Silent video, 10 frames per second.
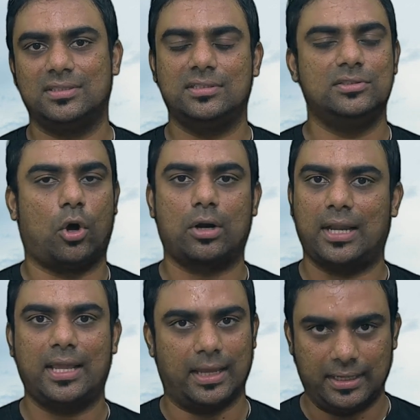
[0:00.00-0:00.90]
this is not
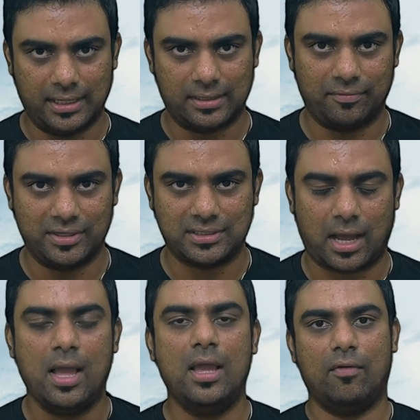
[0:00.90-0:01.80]
like any other
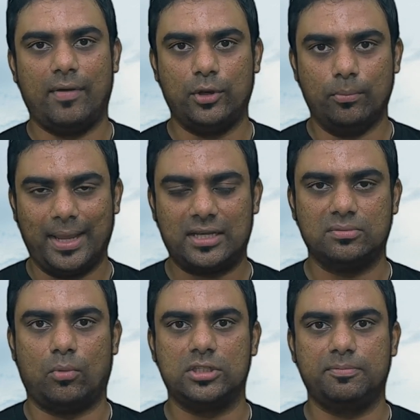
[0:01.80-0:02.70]
visa where you make a
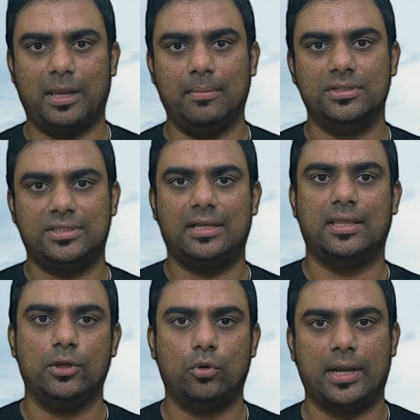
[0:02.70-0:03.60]
small spelling mistake,
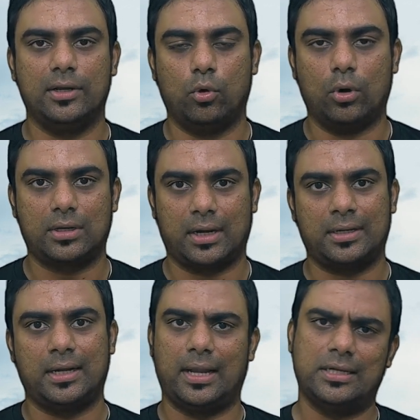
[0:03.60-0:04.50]
then you can go and
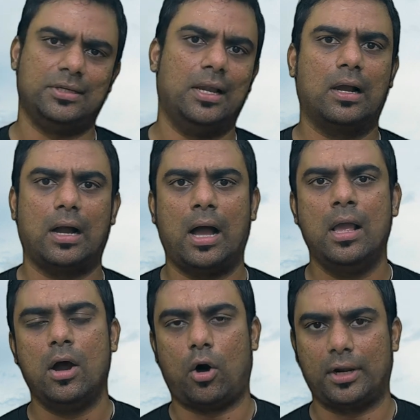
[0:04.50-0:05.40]
correct it like Sri Lanka
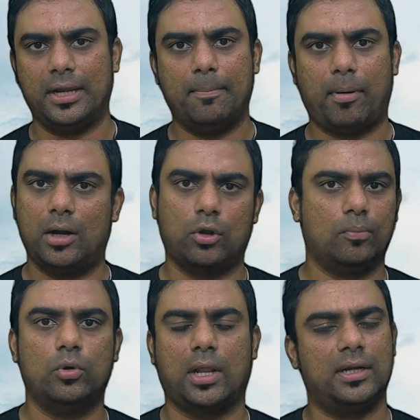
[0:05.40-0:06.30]
or Nepal or
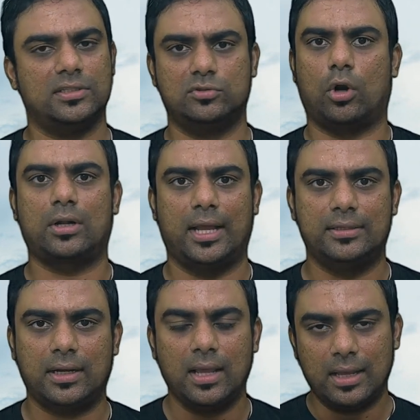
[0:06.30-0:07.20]
Bhutan. It is not like
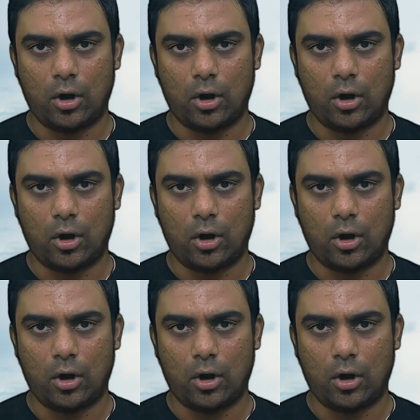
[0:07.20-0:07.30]
that.